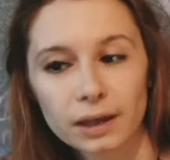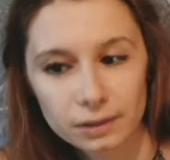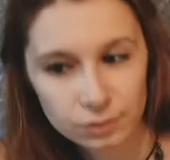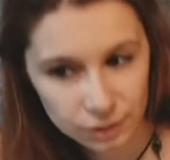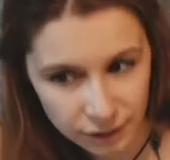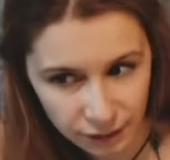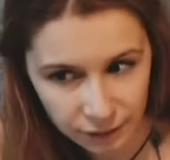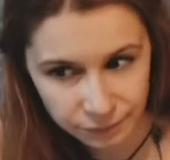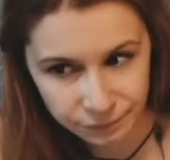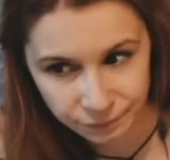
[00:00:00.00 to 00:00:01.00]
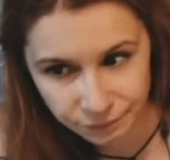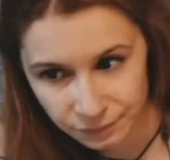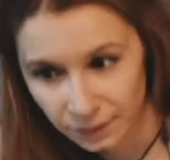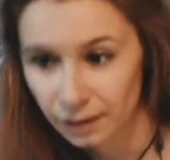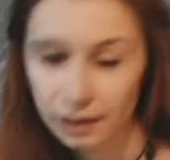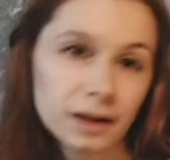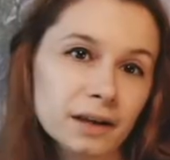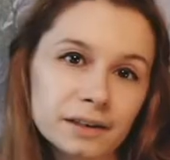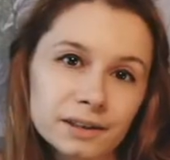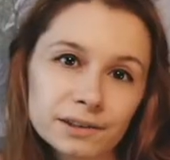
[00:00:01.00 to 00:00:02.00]
get to see them.
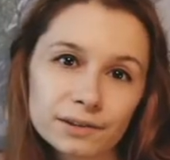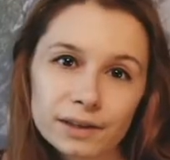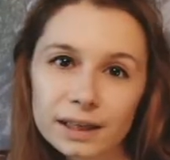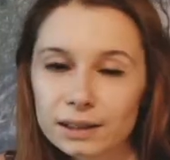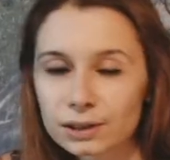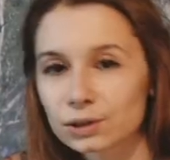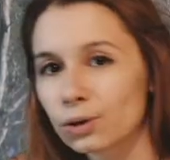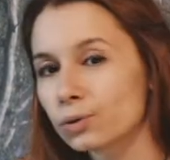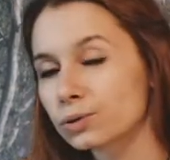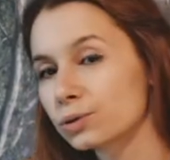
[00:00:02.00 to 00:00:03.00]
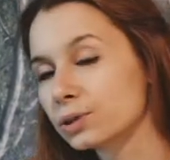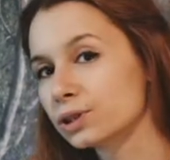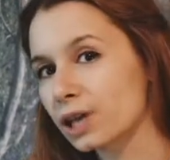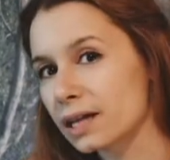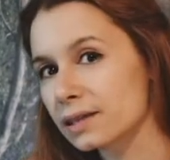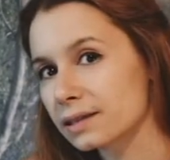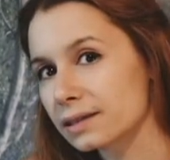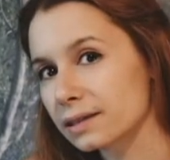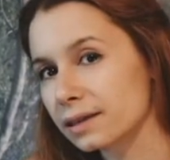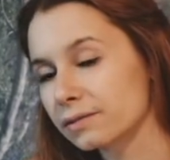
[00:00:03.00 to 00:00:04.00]
There's also a
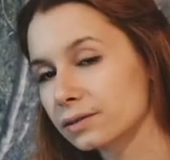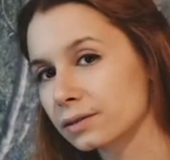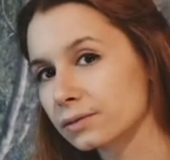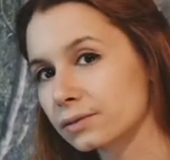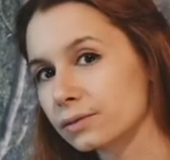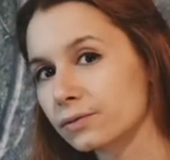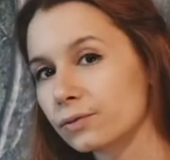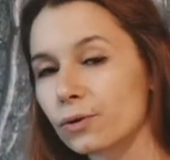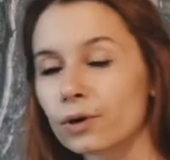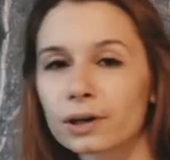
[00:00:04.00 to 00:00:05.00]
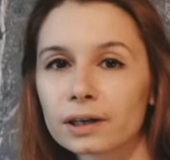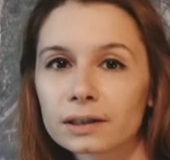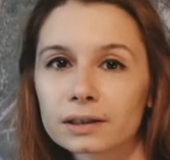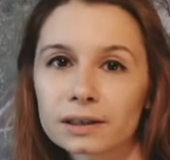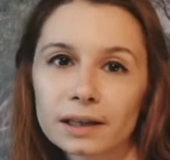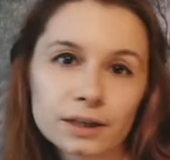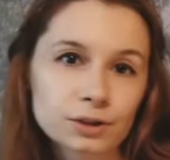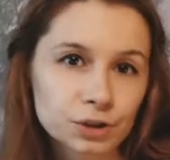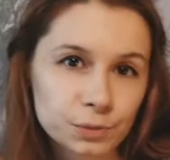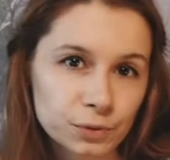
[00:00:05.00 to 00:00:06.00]
chance given for a
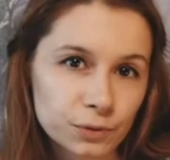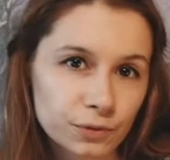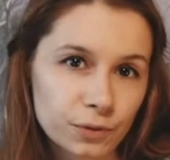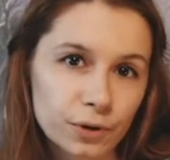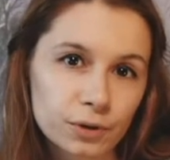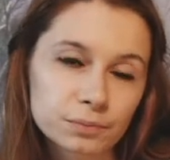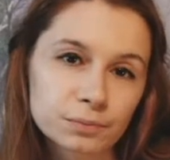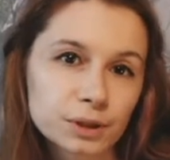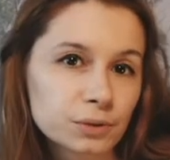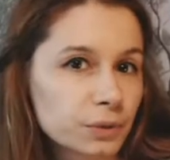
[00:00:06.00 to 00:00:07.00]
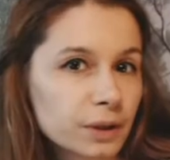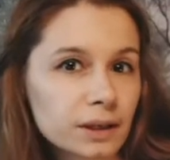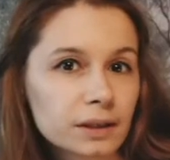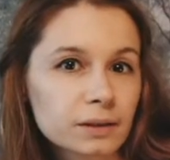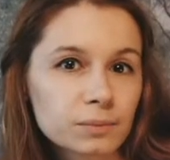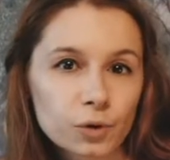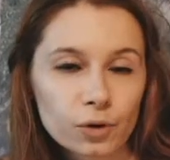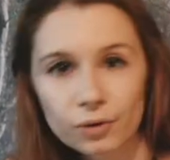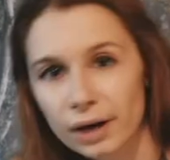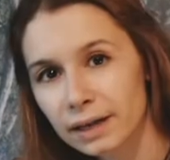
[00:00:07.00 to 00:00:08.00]
relationship to form between
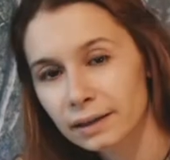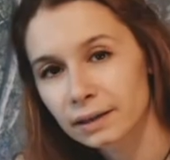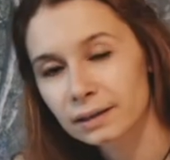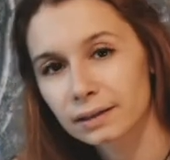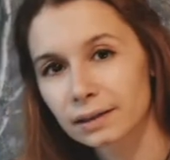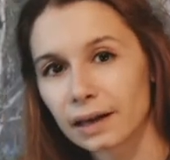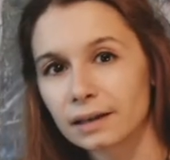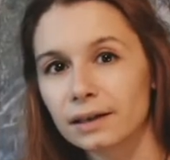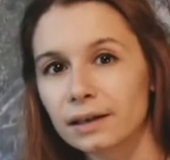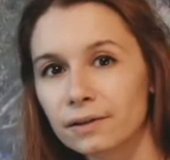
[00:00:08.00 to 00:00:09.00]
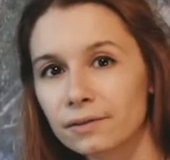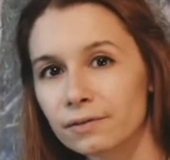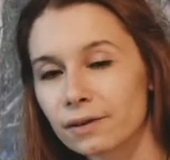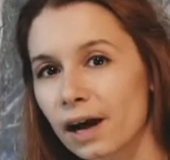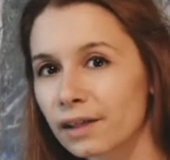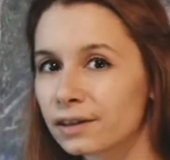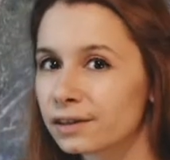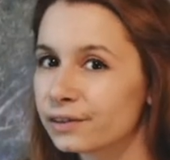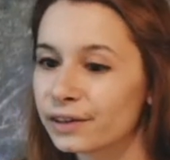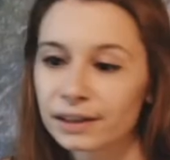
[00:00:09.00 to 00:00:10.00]
Moiraine and Nynaeve
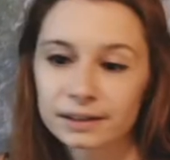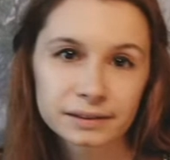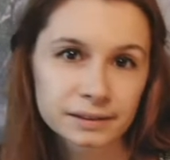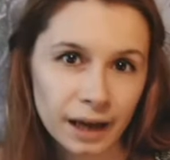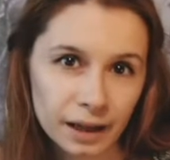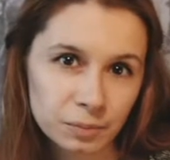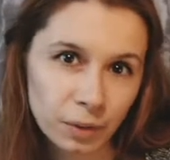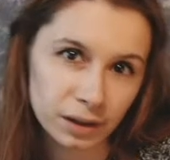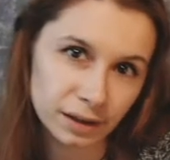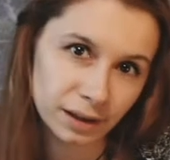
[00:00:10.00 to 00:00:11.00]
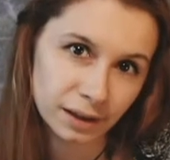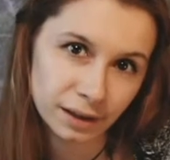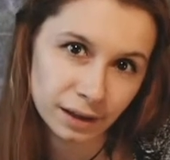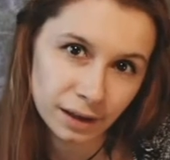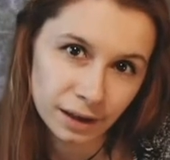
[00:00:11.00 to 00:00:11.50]
other than headbutting